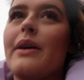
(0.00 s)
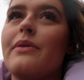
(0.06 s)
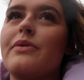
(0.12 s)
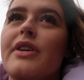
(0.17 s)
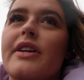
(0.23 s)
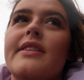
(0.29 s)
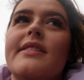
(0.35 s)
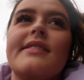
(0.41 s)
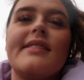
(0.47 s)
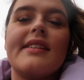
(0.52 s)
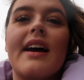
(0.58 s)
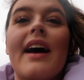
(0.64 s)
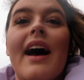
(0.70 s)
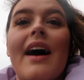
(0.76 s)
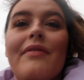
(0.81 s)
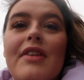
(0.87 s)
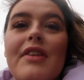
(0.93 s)
Now just
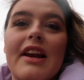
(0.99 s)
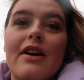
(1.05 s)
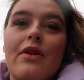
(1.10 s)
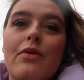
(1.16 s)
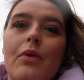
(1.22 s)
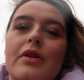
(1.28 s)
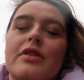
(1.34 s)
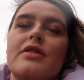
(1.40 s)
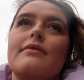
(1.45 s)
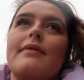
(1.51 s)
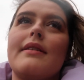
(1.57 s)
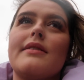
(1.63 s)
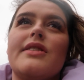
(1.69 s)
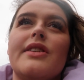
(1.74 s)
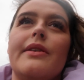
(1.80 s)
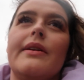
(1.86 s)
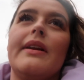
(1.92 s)
having a little wander
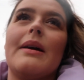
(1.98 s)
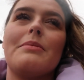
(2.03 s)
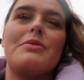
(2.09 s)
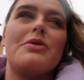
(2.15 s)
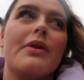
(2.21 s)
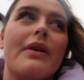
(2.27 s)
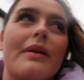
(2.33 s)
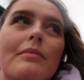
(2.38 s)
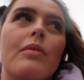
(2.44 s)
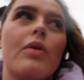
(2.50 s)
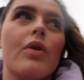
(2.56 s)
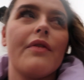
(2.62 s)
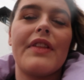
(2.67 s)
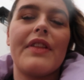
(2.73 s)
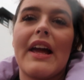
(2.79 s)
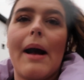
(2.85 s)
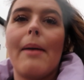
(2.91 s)
around uni. I'm doing more of the